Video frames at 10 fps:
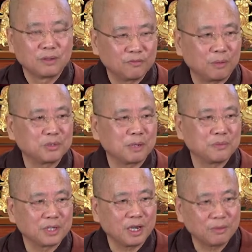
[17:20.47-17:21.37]
from
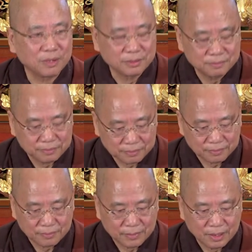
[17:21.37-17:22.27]
samsara.
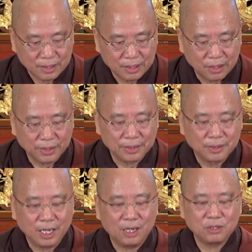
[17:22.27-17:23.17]
All right.
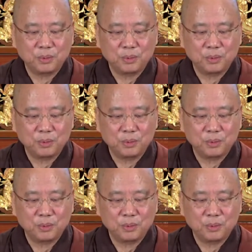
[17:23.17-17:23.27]
Now the